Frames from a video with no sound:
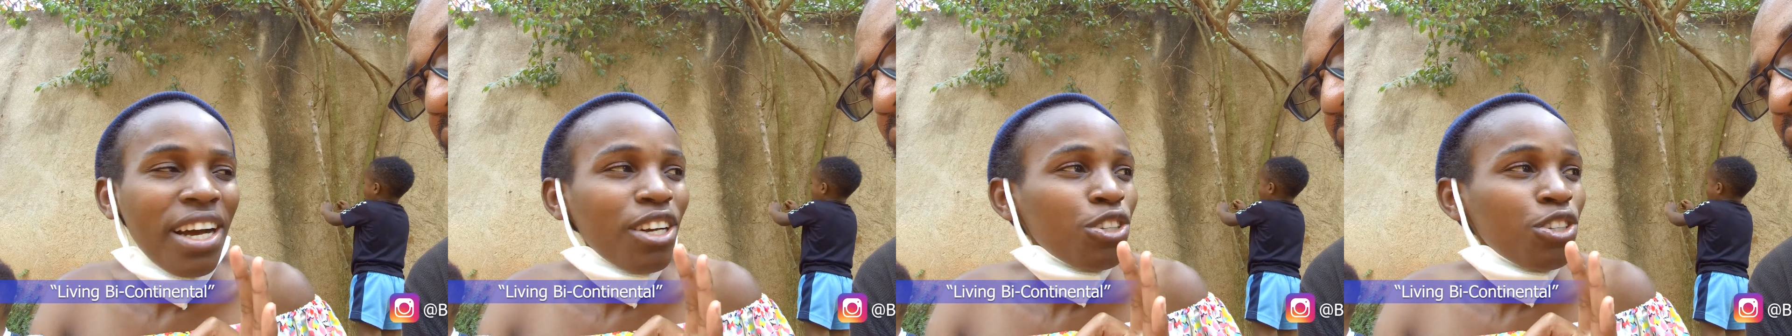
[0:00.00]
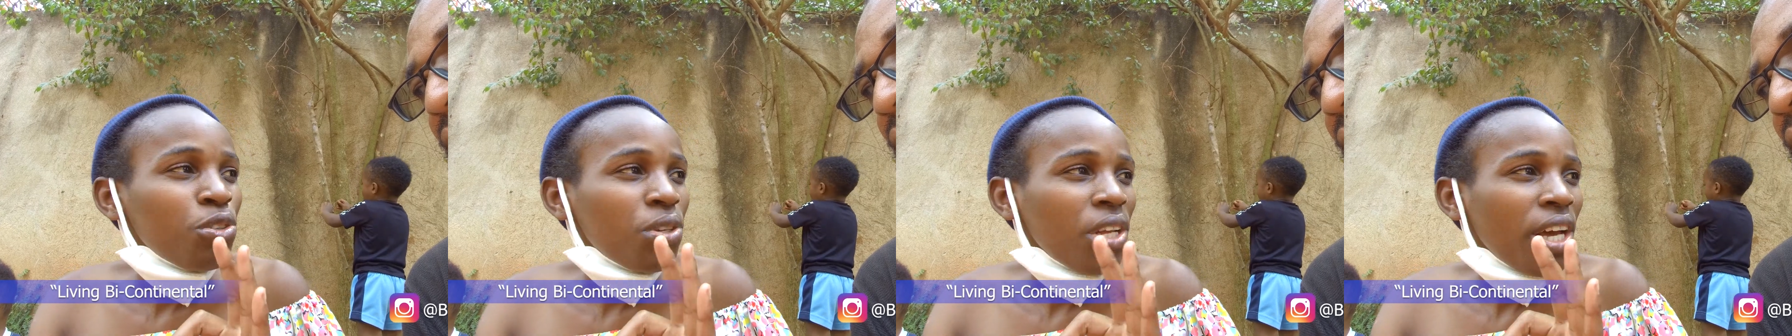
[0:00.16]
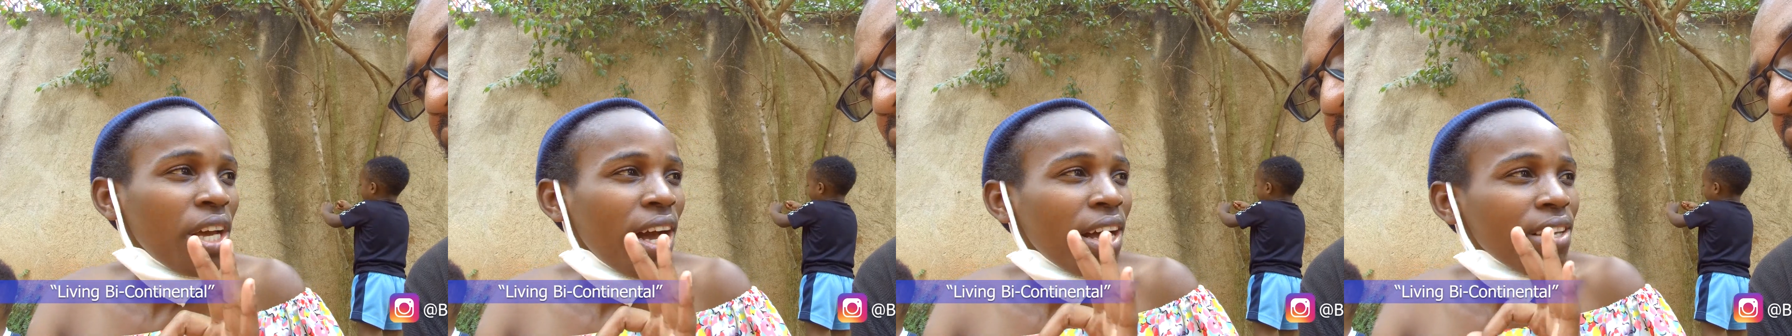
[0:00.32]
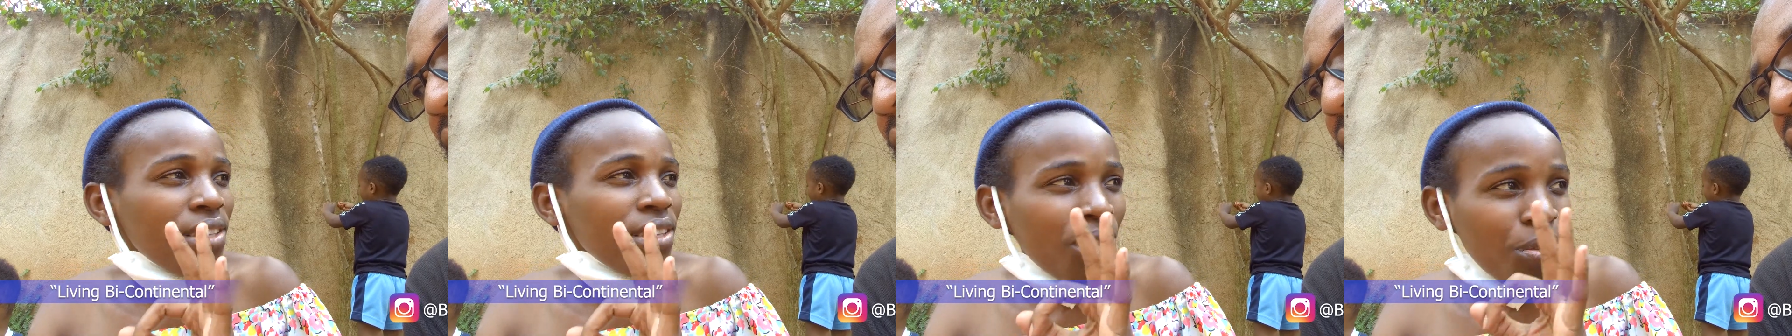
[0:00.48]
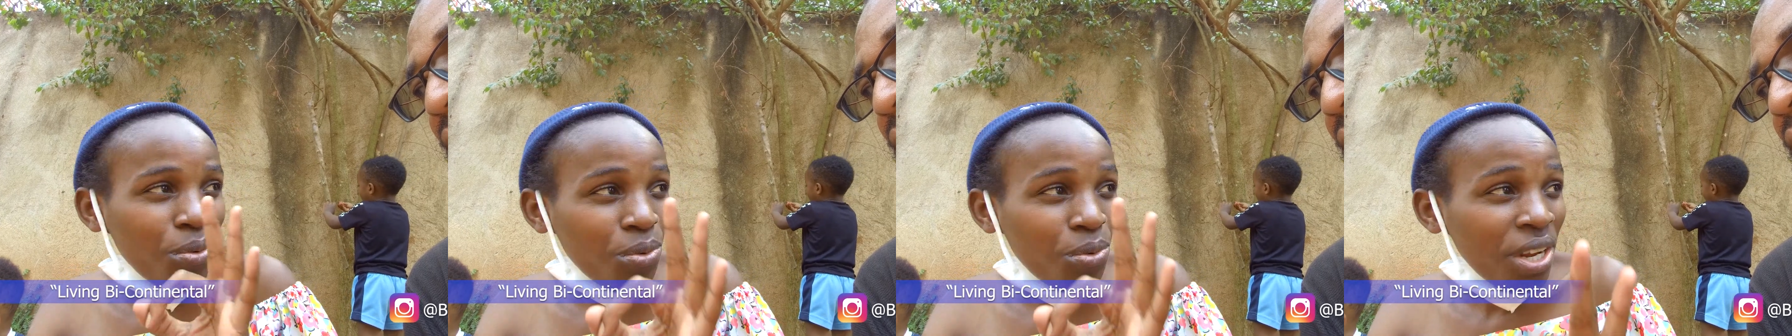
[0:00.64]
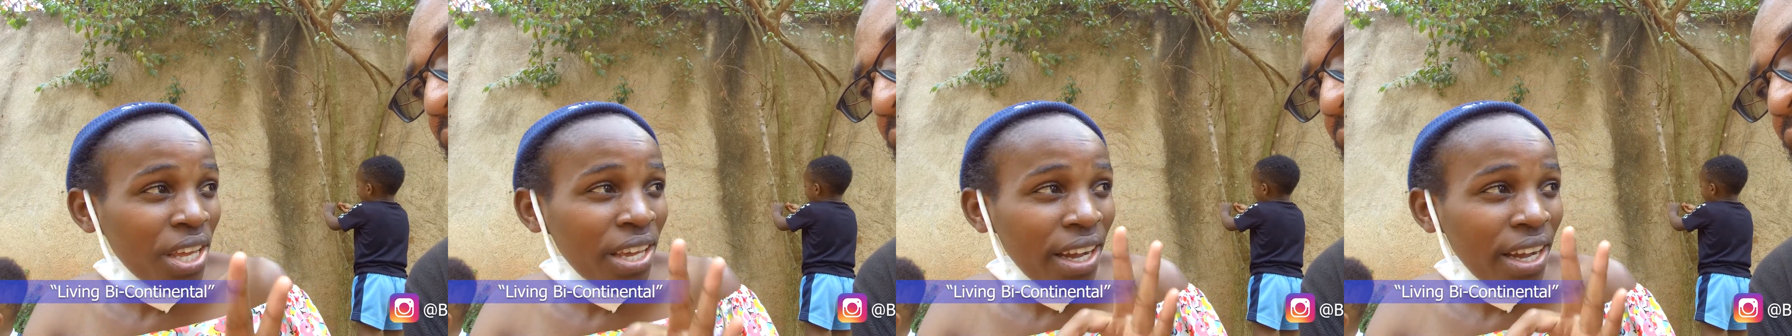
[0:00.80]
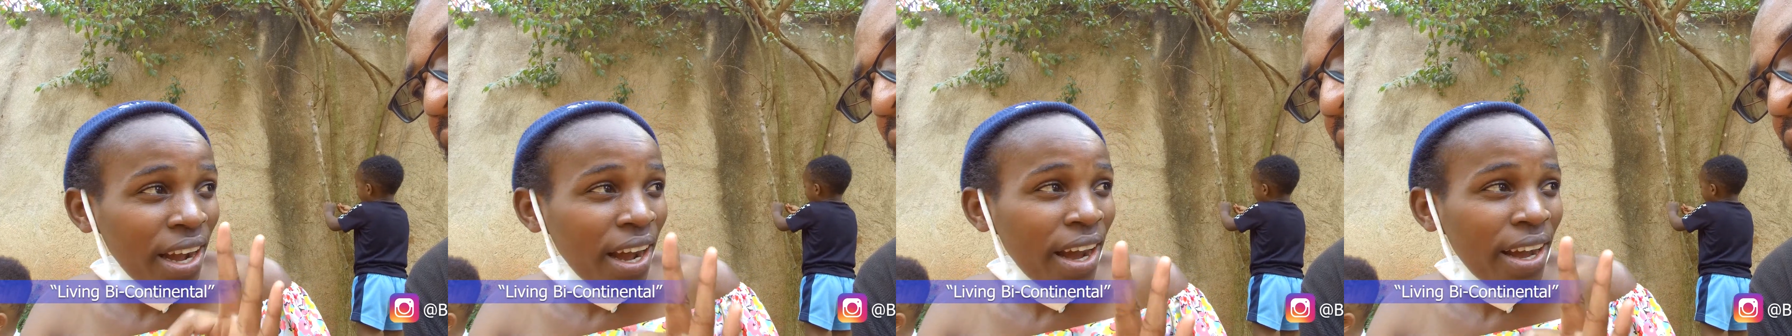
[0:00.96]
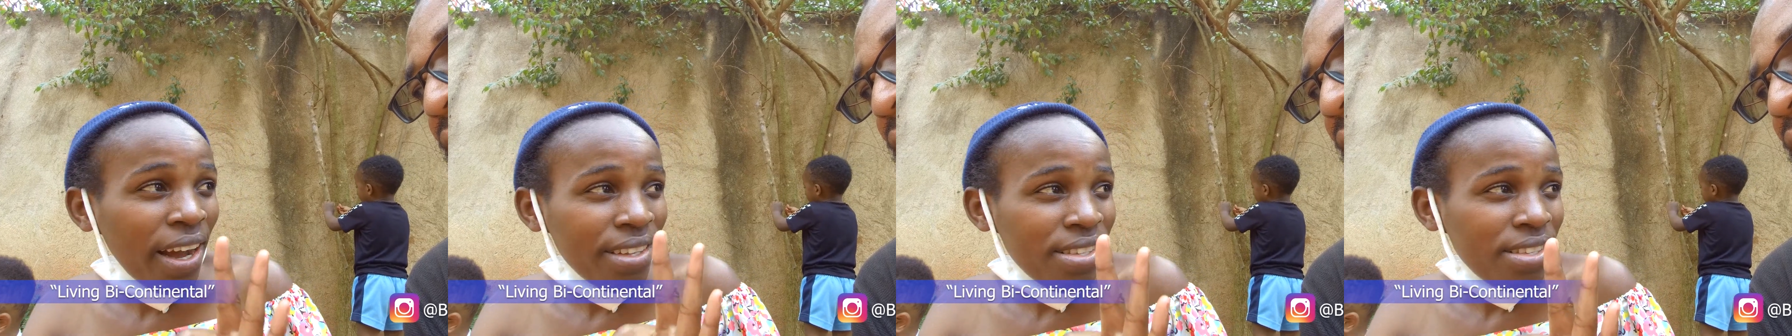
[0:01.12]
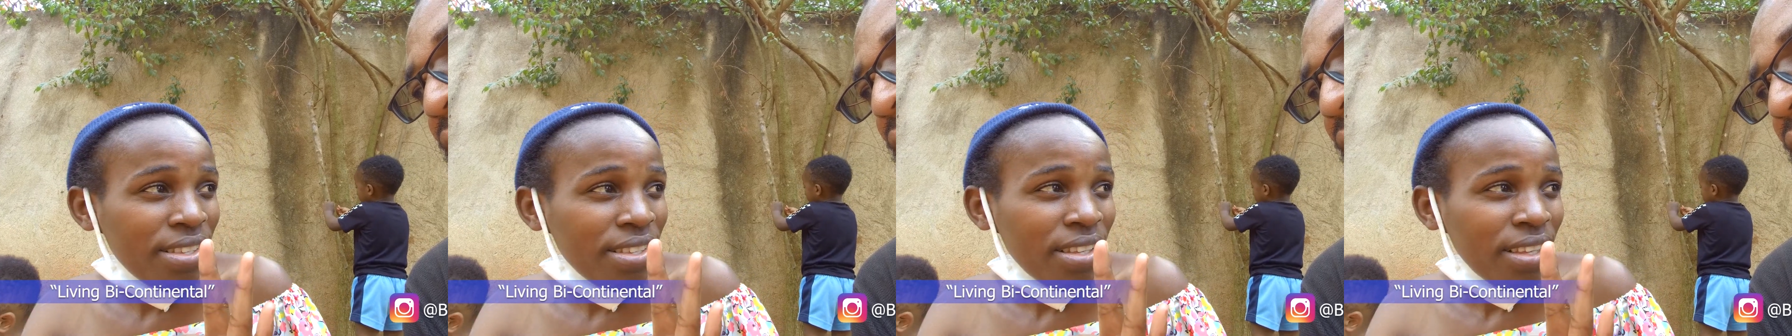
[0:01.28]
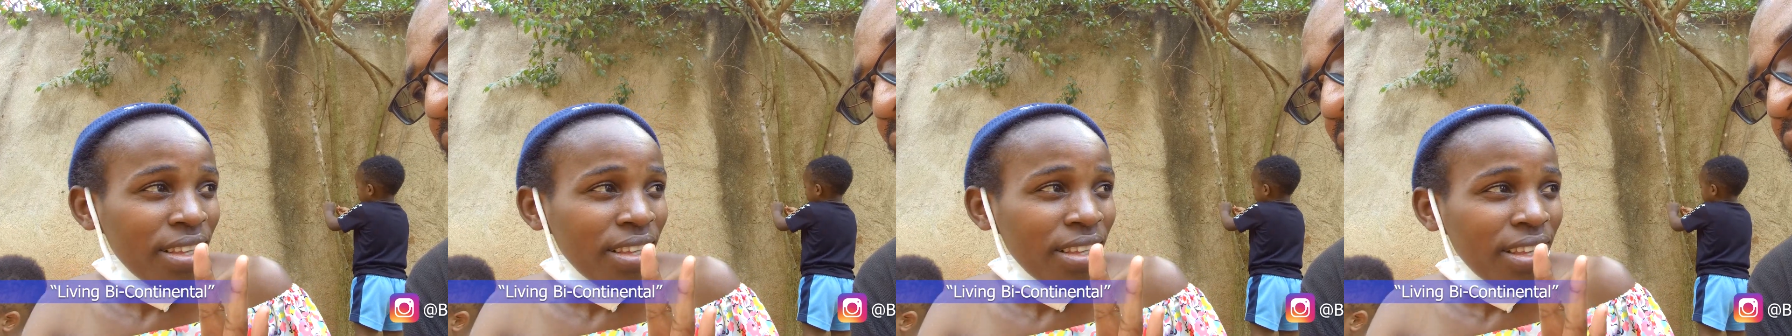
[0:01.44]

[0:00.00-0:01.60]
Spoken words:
actually has 3 cars,